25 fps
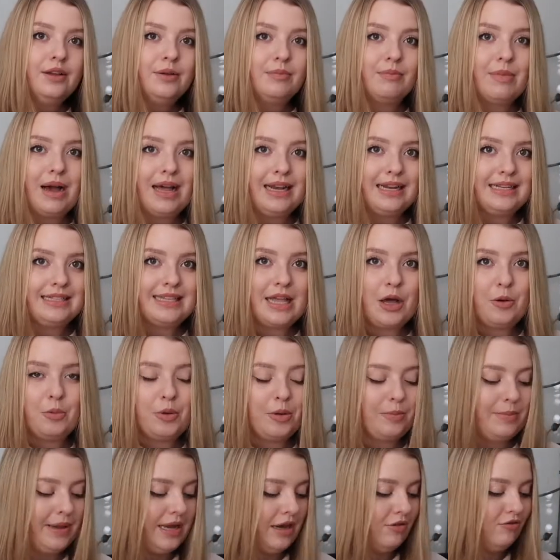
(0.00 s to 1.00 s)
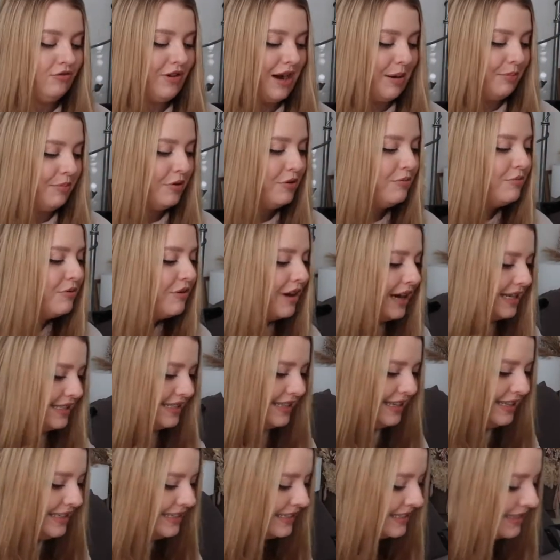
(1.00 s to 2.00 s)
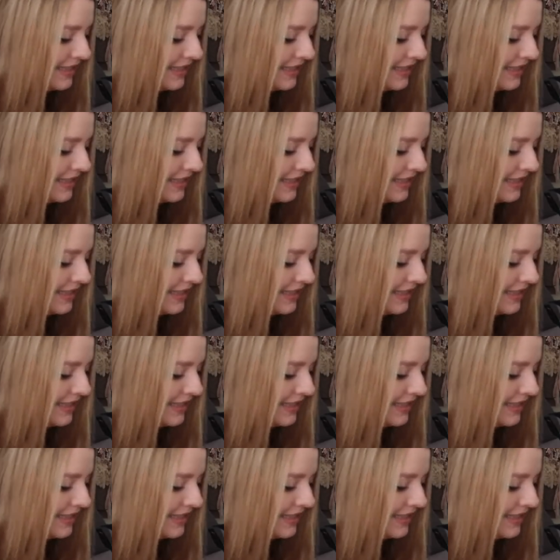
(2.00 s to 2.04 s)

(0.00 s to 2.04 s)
Miley's helping me unwrap the present.